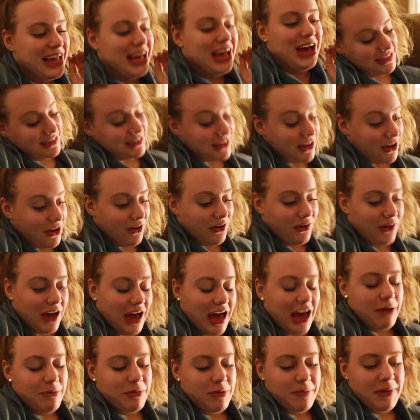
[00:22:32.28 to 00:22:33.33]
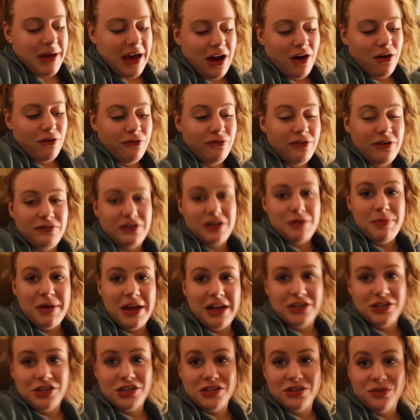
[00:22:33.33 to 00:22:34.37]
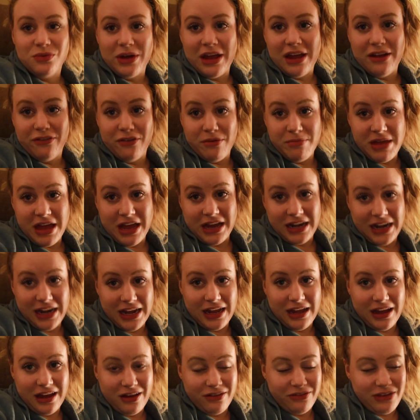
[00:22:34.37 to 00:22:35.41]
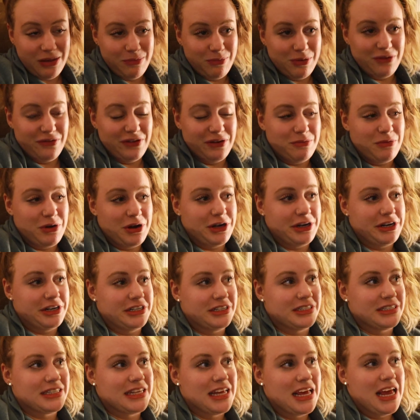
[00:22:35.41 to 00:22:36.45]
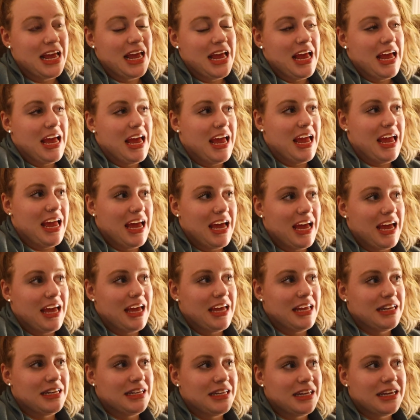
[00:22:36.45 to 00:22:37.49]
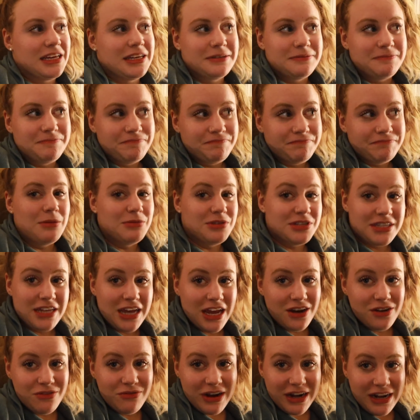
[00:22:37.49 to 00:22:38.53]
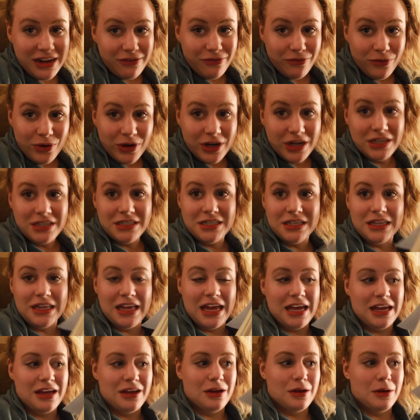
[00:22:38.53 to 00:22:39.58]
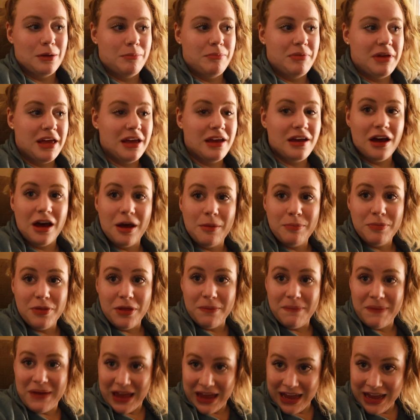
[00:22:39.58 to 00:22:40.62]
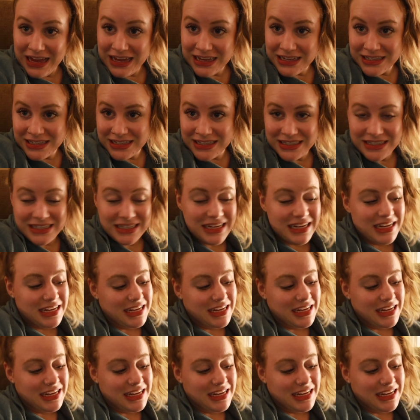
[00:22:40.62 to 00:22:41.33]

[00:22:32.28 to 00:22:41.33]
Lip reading: So I'm about 50 pages away from the ending of 8 Perfect Murders, and I'm just kind of ready for it to, like, pick up the pace.